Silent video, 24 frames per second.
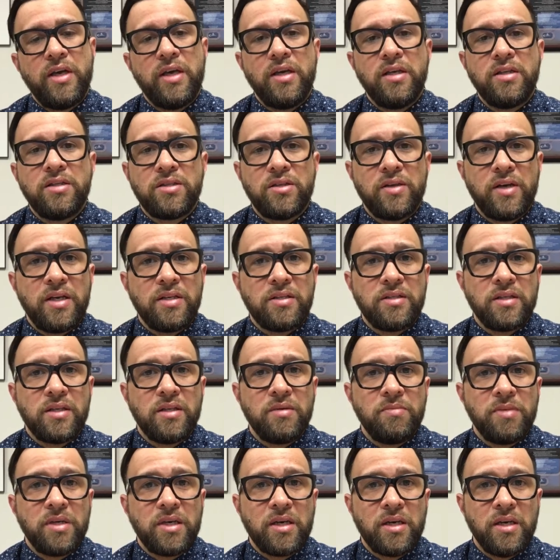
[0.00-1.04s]

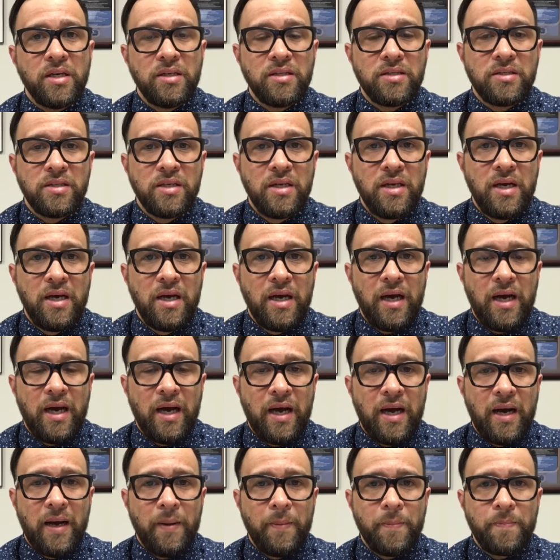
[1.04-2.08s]
interesting because
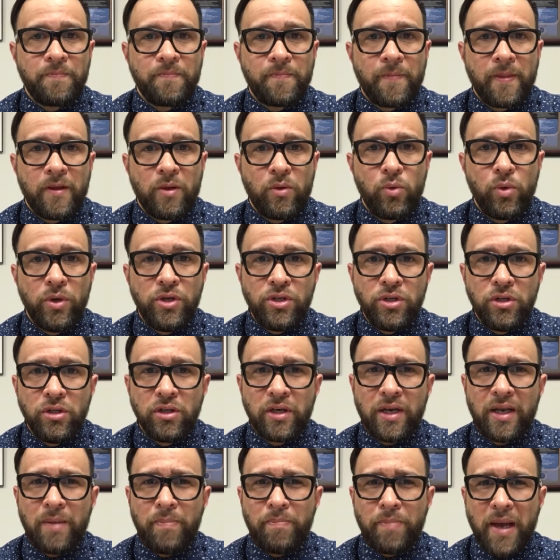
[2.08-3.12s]
when you
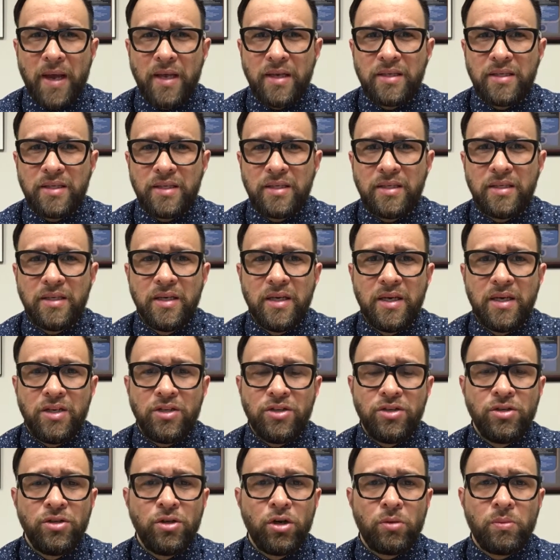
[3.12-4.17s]
look at a painting,
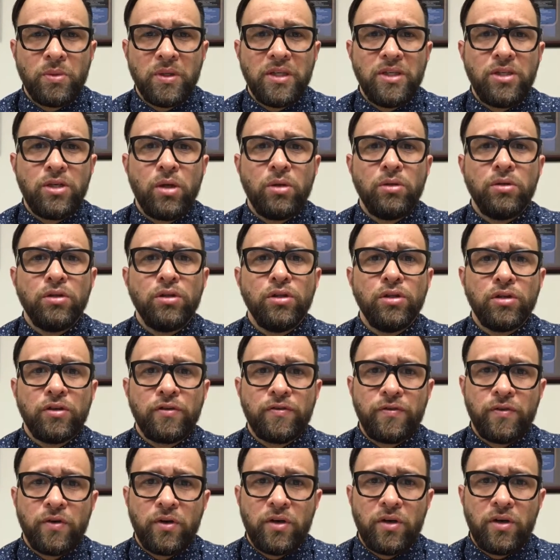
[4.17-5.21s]
you normally don't look
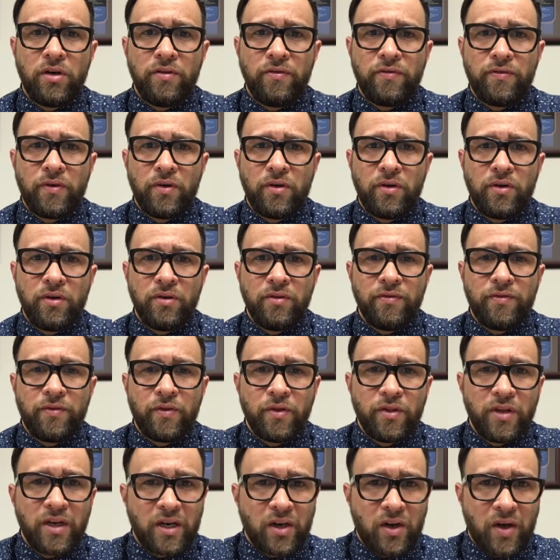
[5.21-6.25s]
for
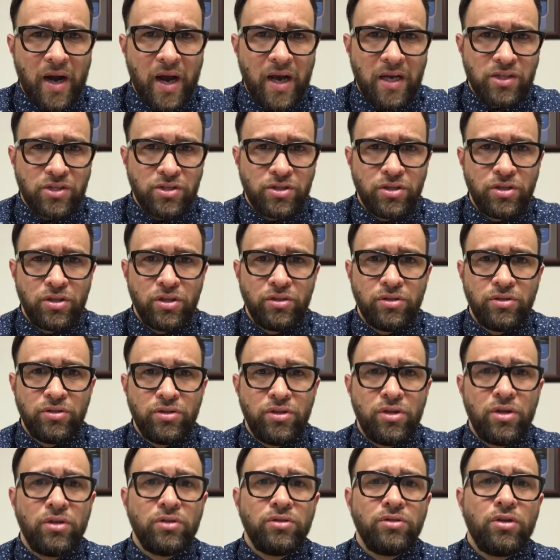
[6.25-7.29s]
the cracks. You
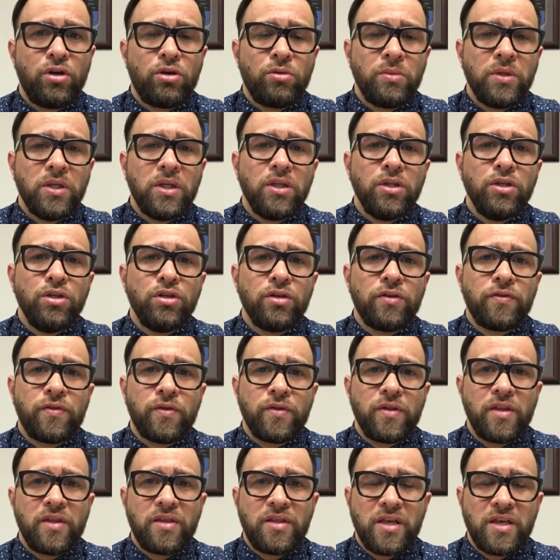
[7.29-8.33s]
don't normally look for
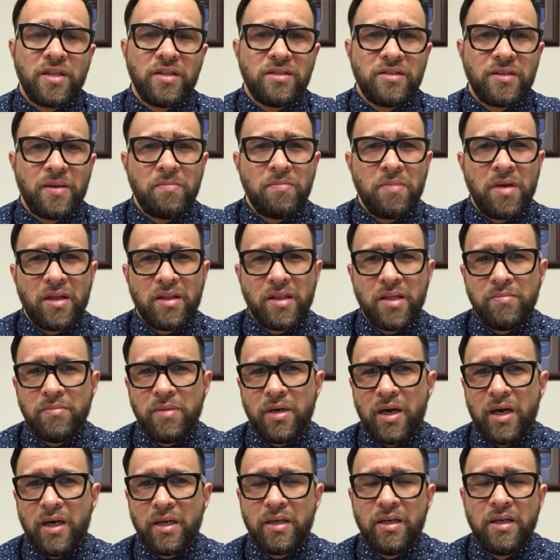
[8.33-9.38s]
the things that make them
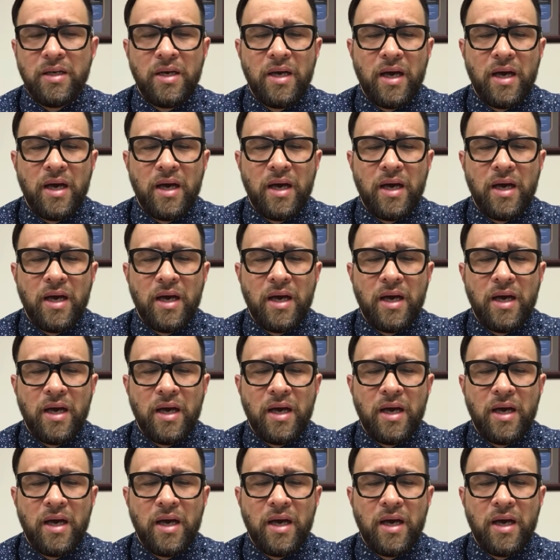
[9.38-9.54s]
odd.